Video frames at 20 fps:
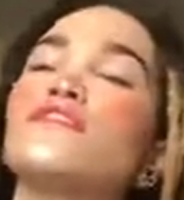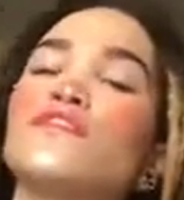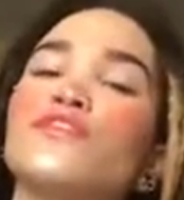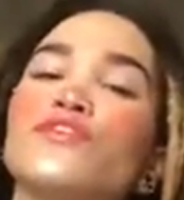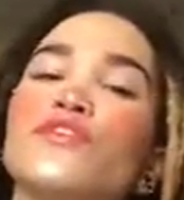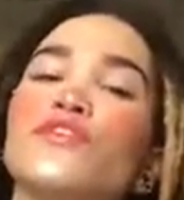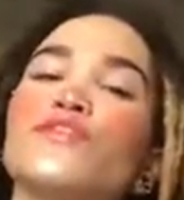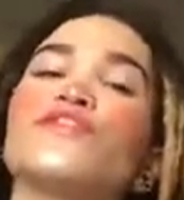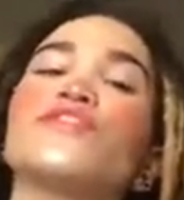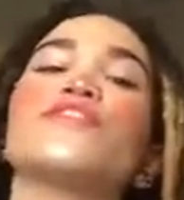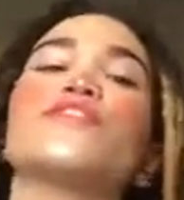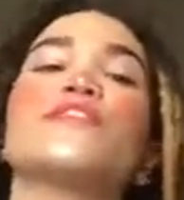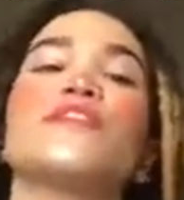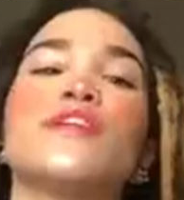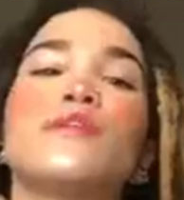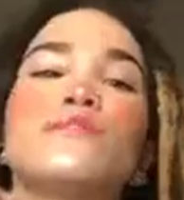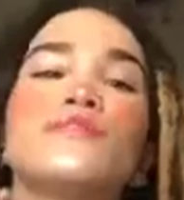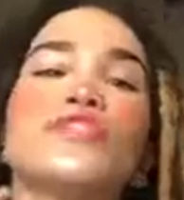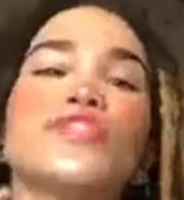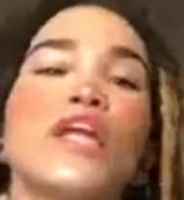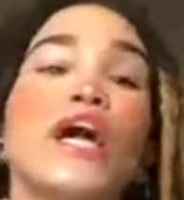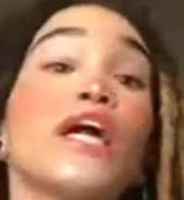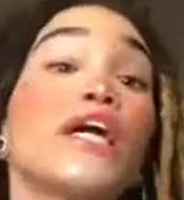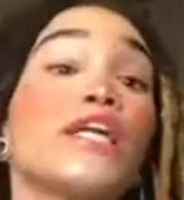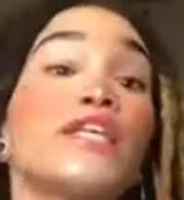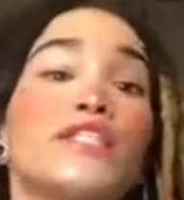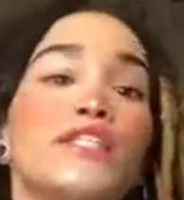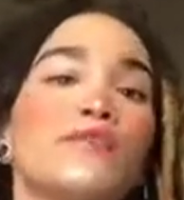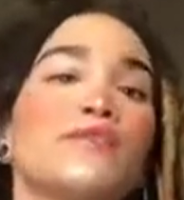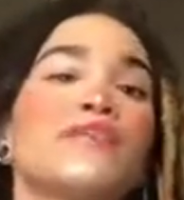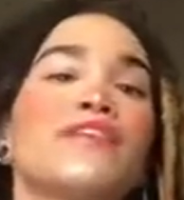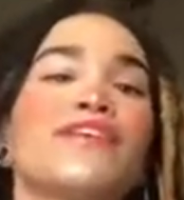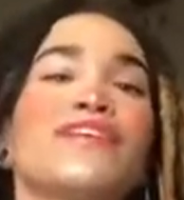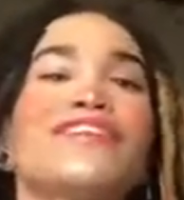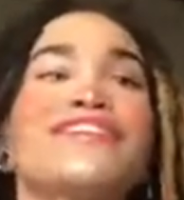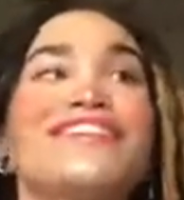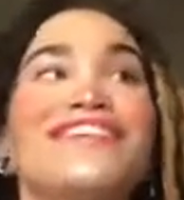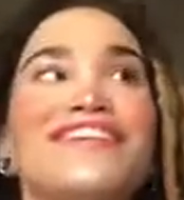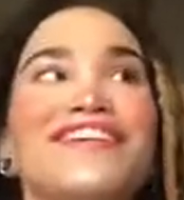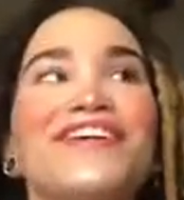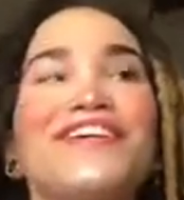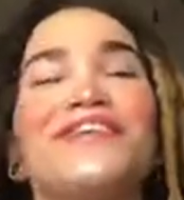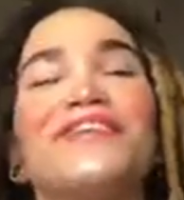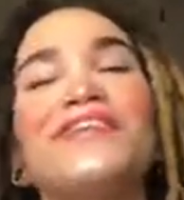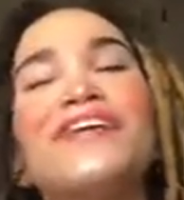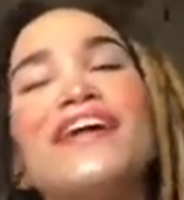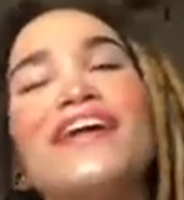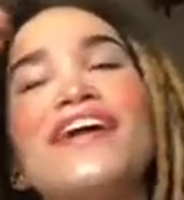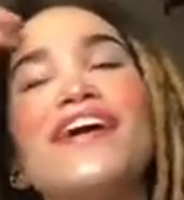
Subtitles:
is atrocious and I'm just not gonna deal with it. So